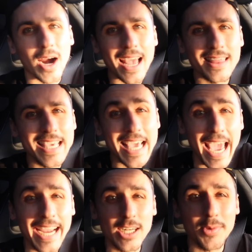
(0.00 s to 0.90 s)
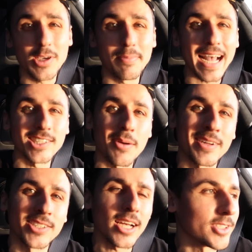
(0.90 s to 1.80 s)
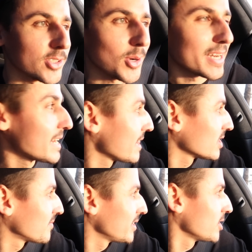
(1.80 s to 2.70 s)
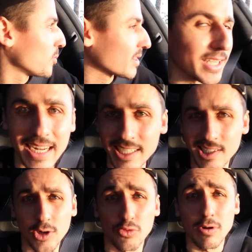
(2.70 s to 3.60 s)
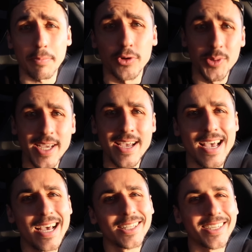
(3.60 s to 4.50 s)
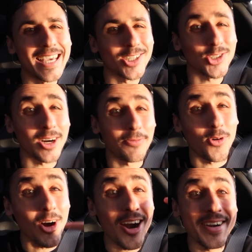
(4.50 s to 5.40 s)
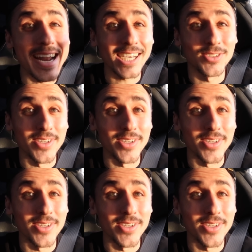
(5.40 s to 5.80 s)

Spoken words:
and the AWE Black Diamond exhaust. Let's go ahead and end this video with a nice little ripperoonie to get us started for our next